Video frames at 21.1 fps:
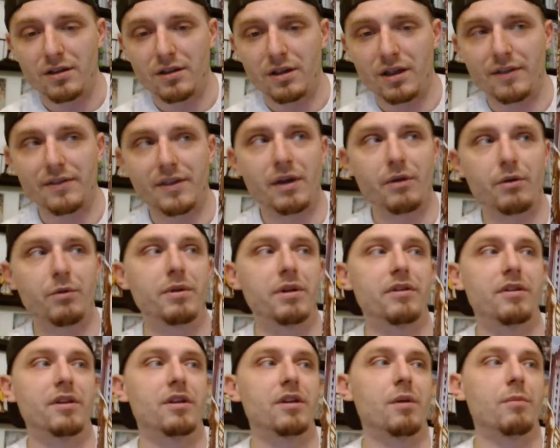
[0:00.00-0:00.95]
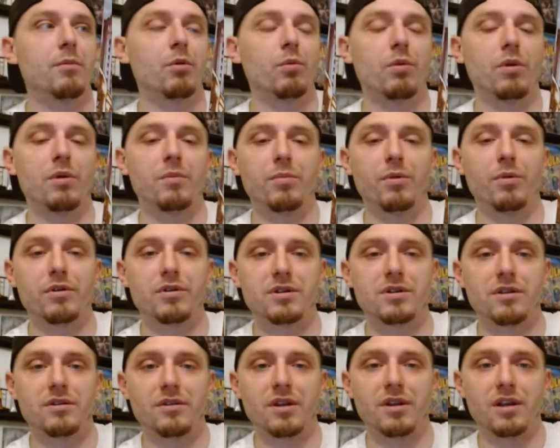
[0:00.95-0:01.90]
Like, they would be the number one
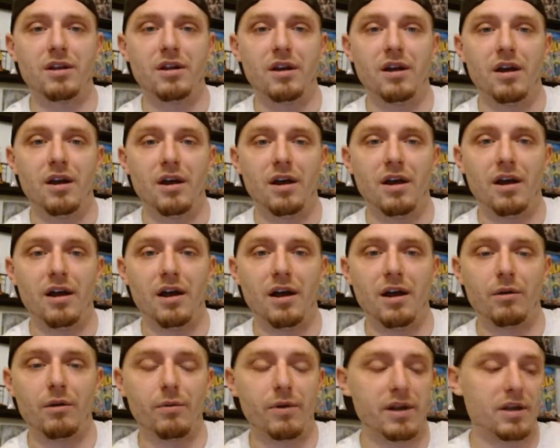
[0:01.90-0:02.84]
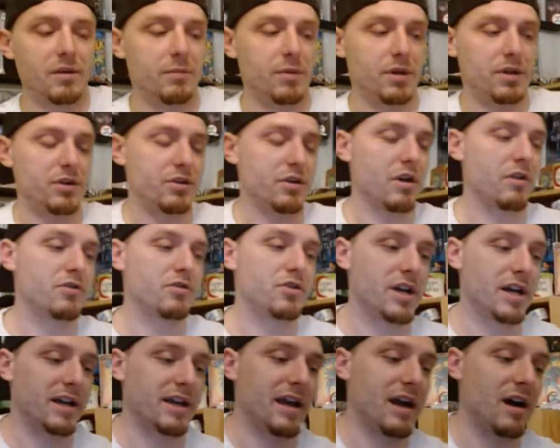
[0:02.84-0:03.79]
person that I recommend you go
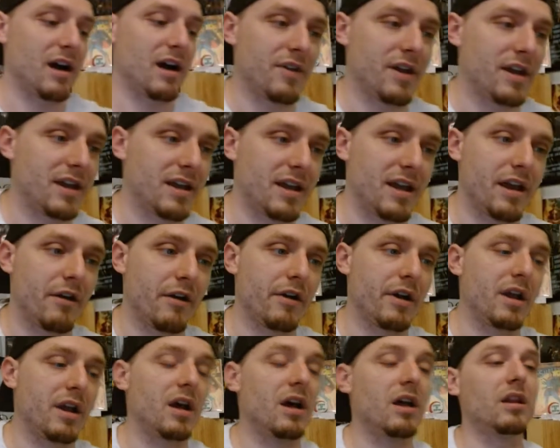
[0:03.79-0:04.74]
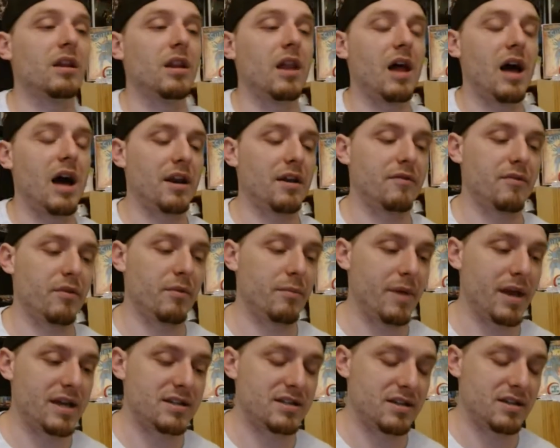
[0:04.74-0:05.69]
check out. They carry a lot of
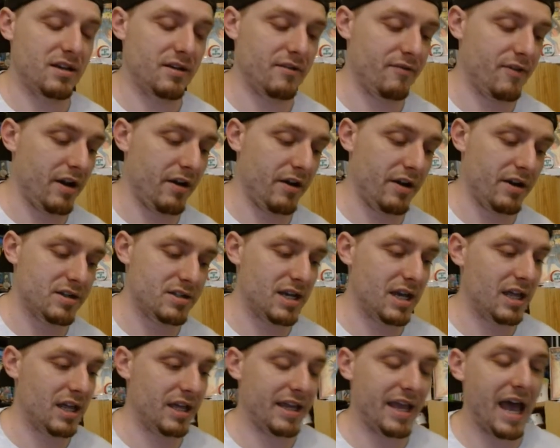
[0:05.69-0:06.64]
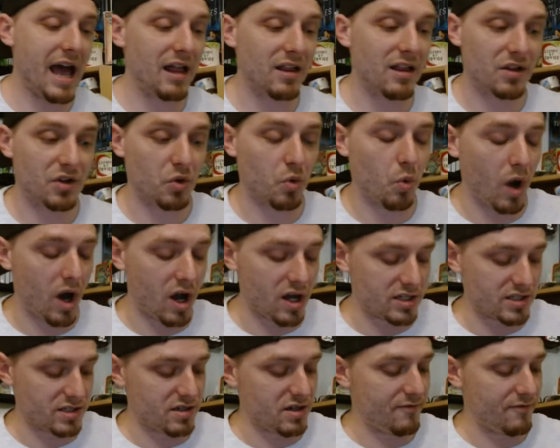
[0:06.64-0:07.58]
amazing variants. You got like Alan
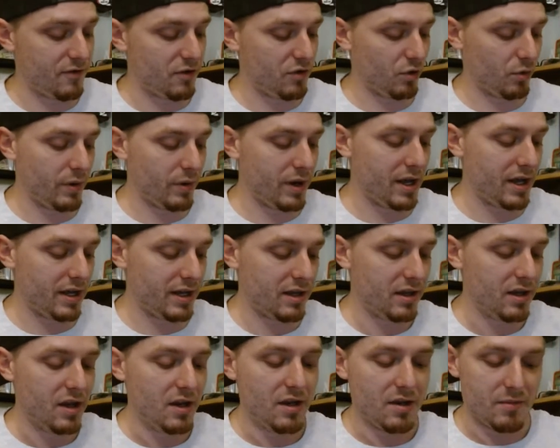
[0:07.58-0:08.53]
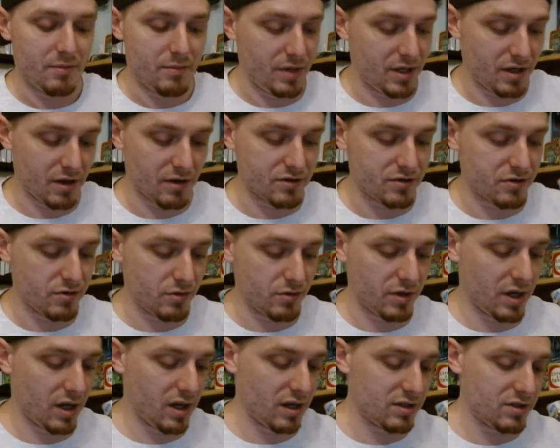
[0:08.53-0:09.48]
Quast stuff on the reg, Miko
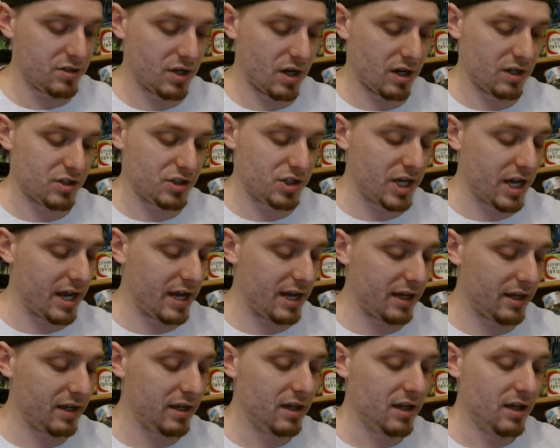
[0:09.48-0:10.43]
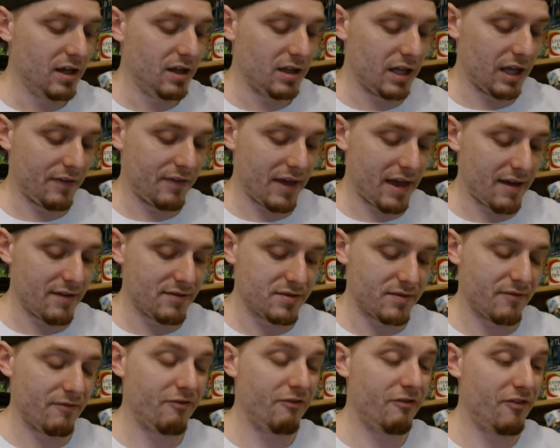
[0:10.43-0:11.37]
Suyan, John Jang. Like, they have
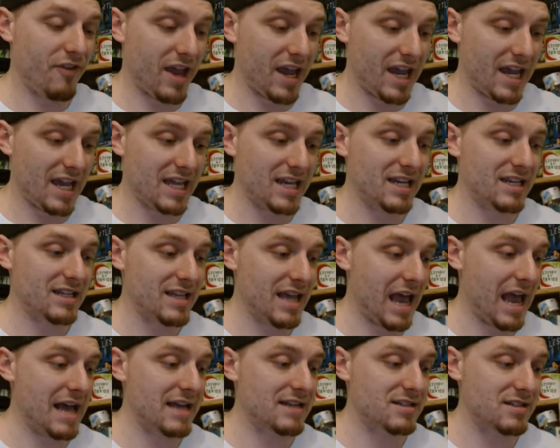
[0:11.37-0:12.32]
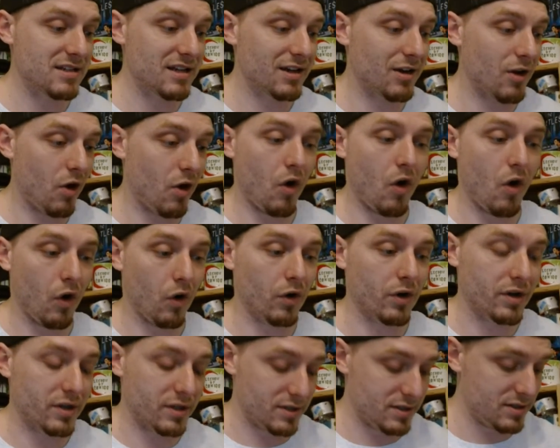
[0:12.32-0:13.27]
some fantastic
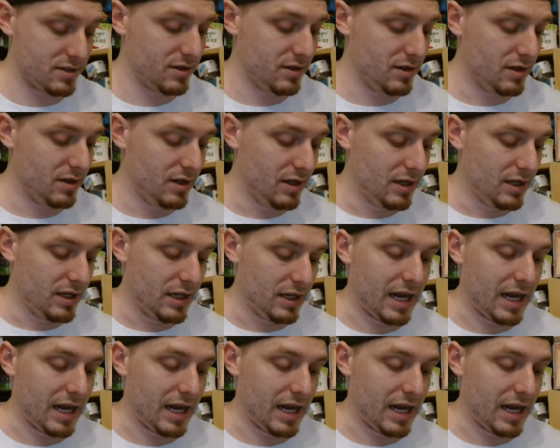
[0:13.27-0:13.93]
artists.